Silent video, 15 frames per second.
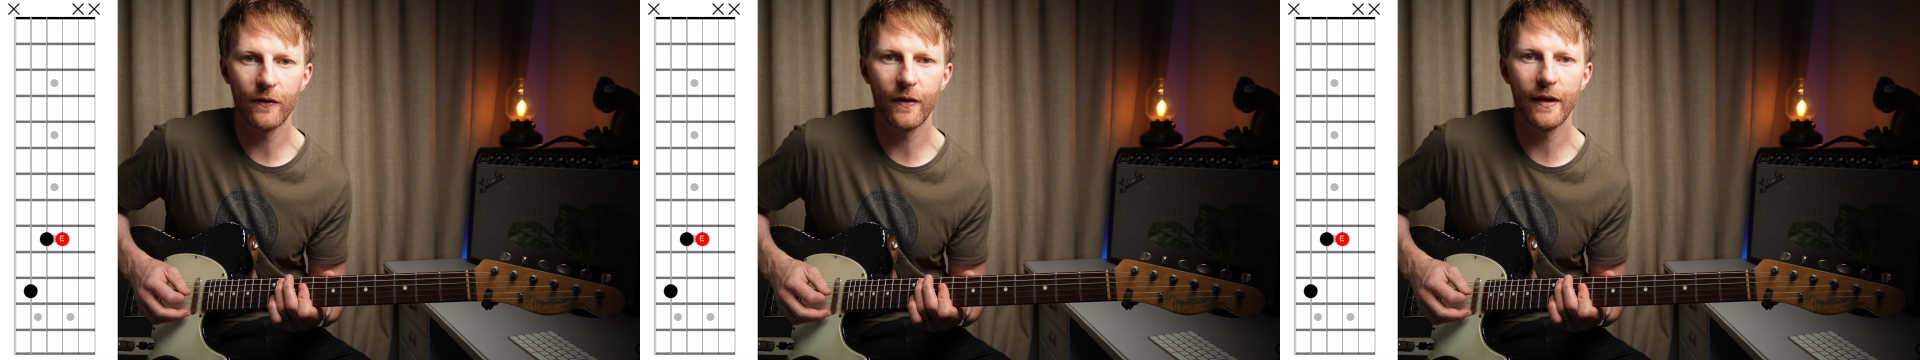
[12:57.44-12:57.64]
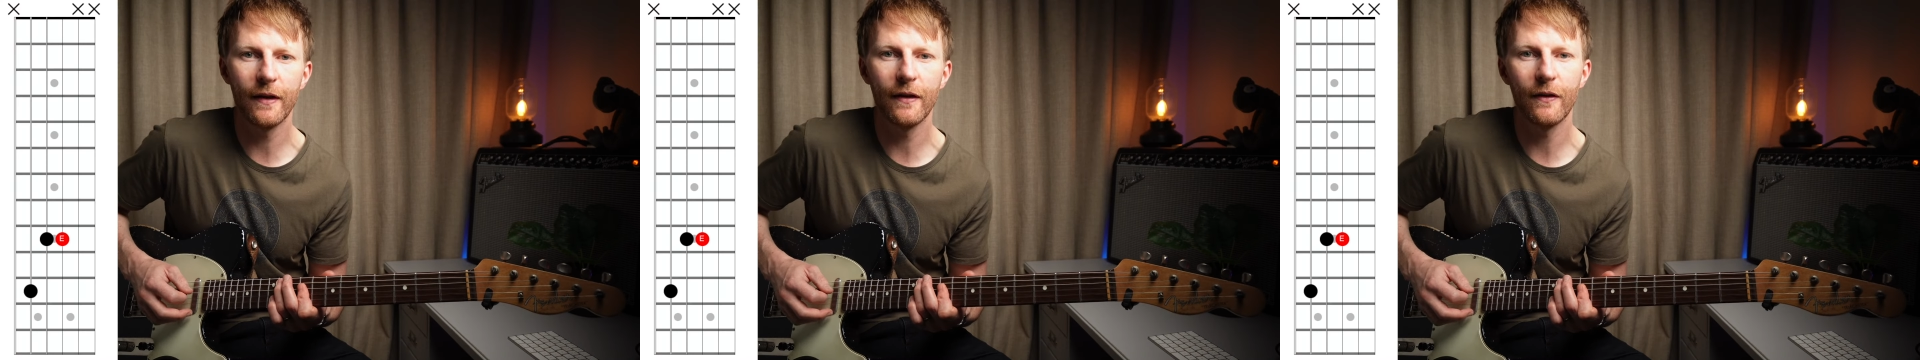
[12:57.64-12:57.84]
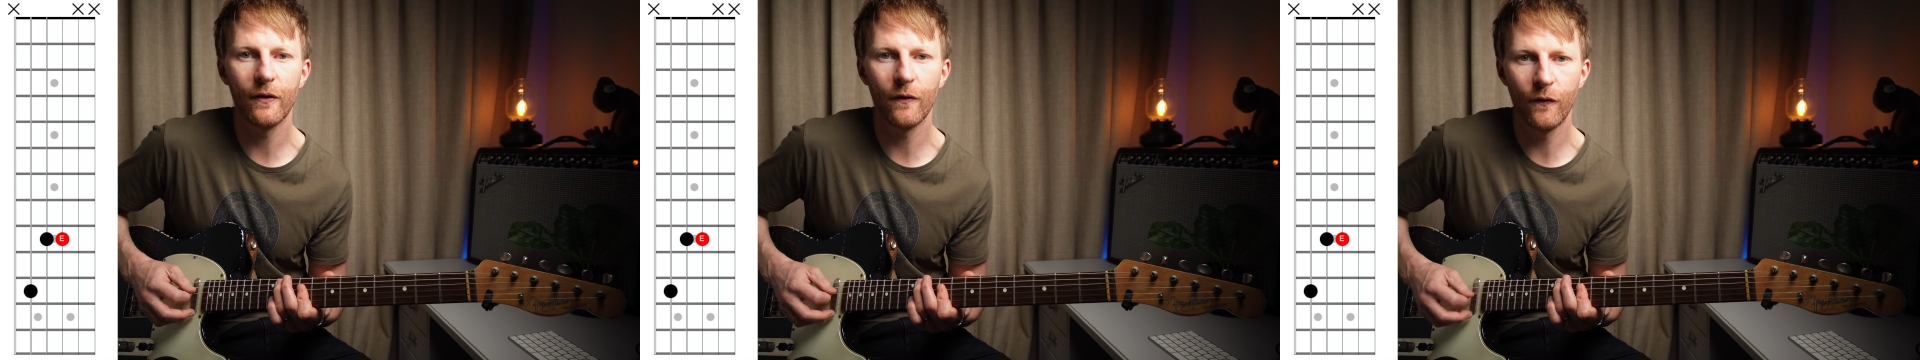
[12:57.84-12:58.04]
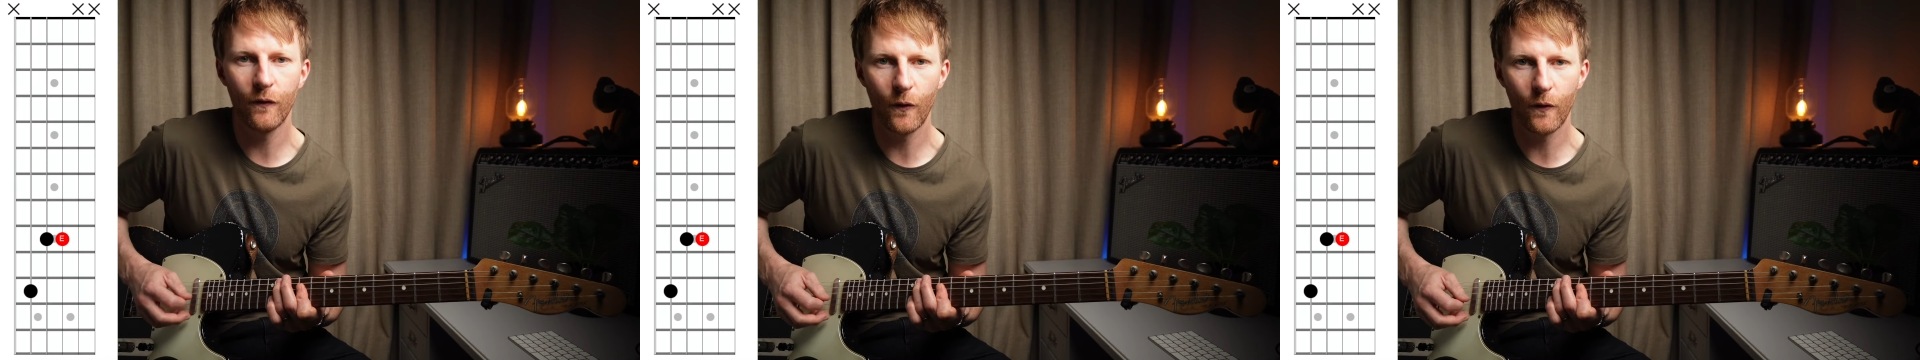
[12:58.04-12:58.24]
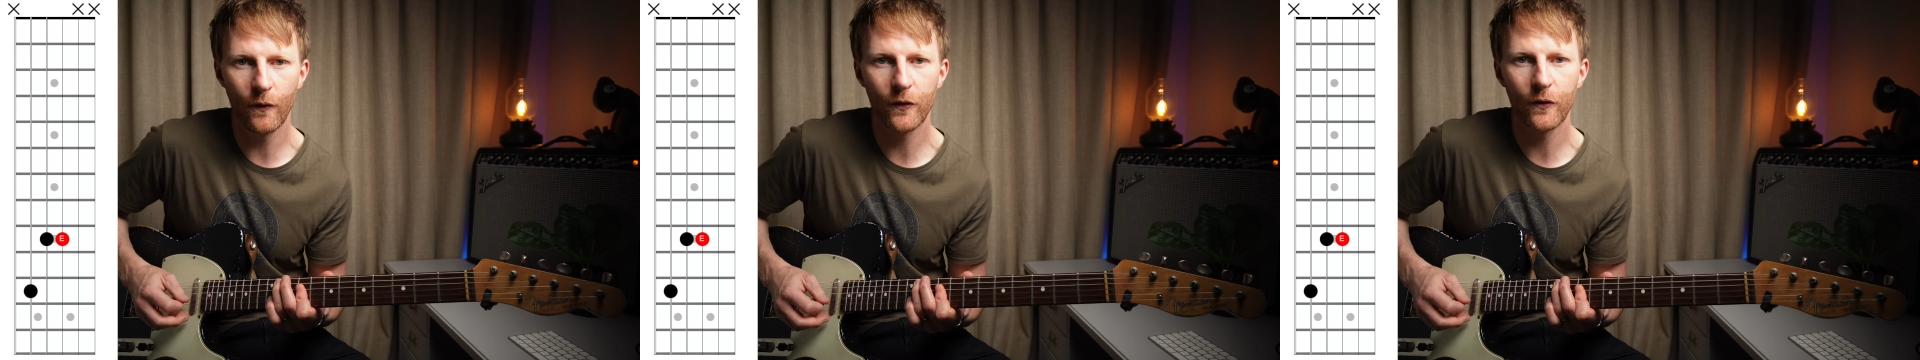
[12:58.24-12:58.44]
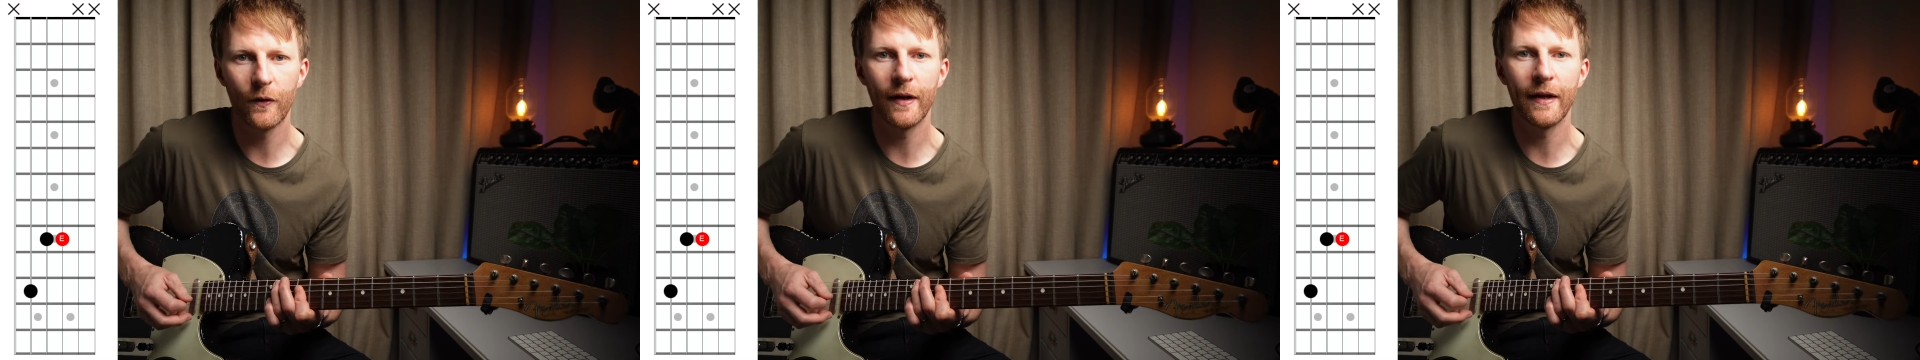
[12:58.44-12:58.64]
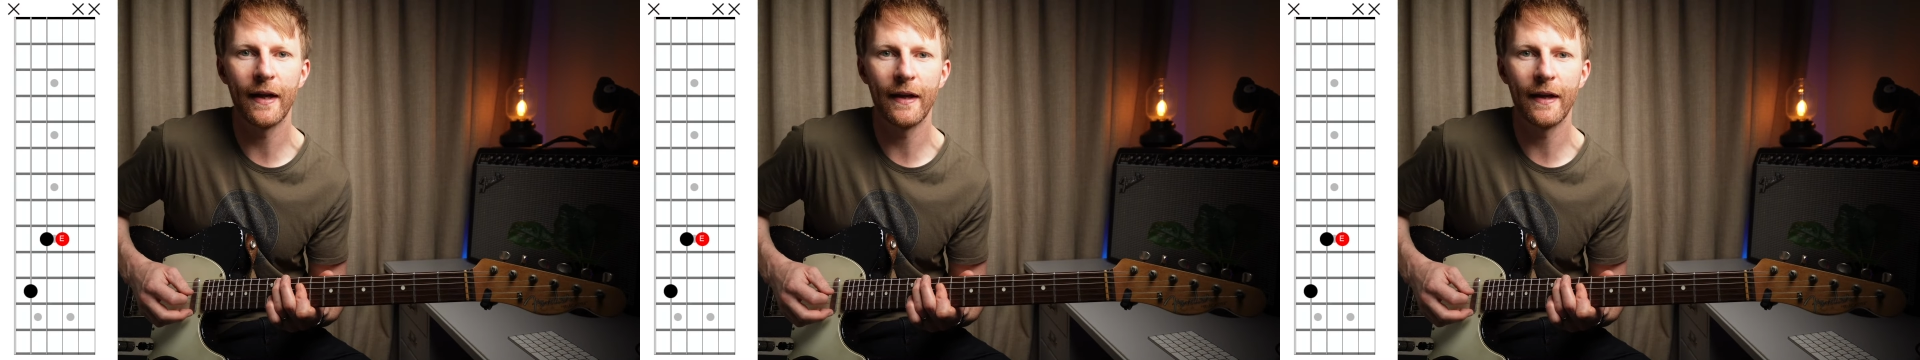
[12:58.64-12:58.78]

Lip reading: string, the 4th string,